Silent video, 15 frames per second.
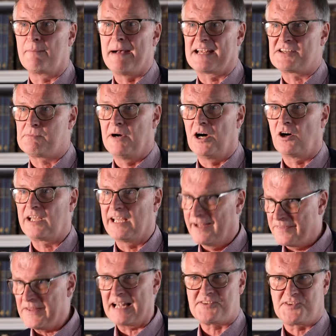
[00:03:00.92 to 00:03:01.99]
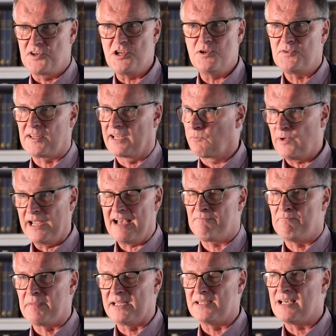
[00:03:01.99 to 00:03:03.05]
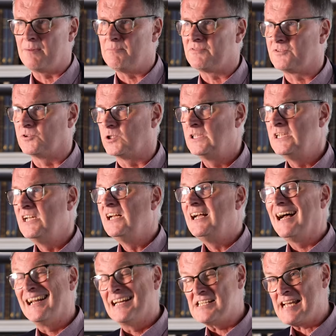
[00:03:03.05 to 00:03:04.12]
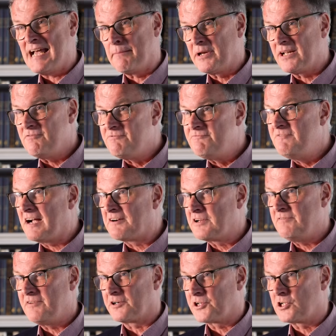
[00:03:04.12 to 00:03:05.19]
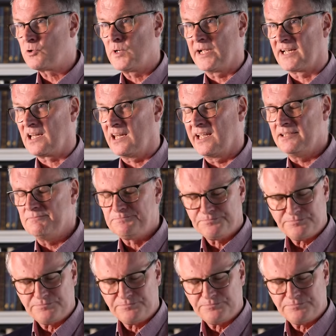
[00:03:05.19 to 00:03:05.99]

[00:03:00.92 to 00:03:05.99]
a mass market, and that's a new thing. We haven't been there before, and it's happening very, very quickly.